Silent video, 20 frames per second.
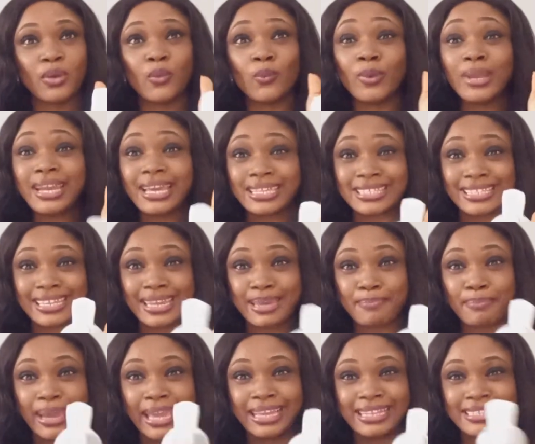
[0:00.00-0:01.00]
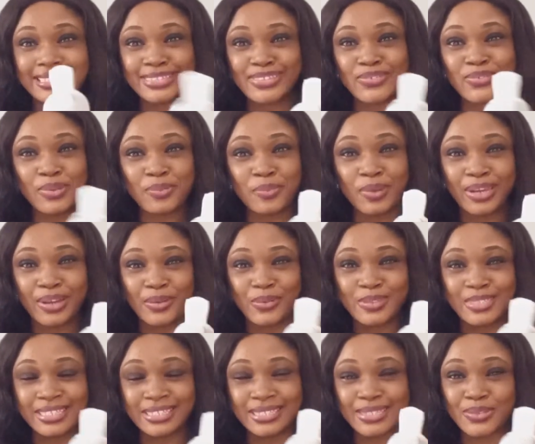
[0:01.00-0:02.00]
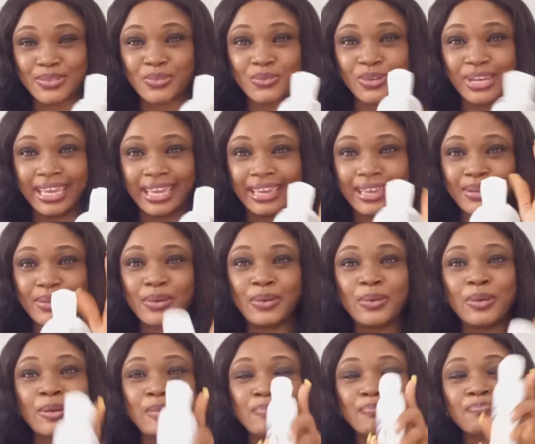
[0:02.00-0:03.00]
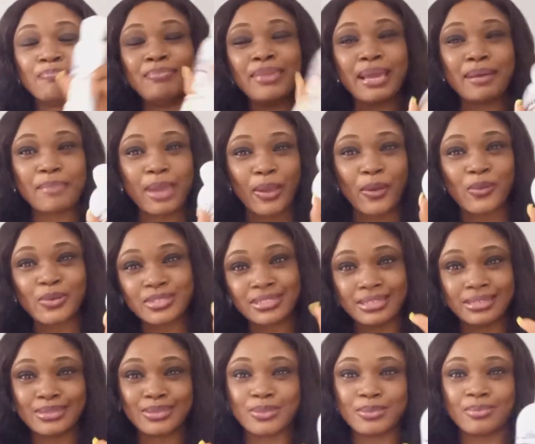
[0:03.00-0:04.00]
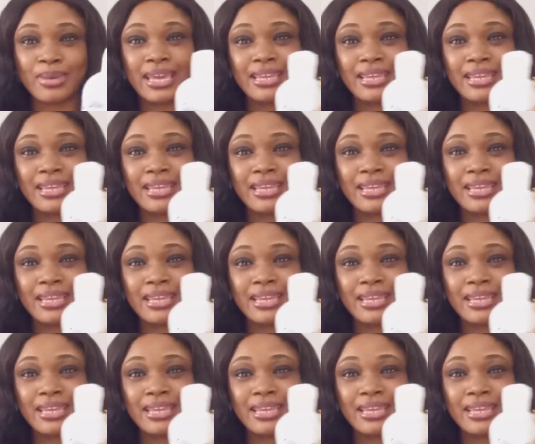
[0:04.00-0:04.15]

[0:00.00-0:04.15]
When I started buying this cream when I was in school, me and my cousin used to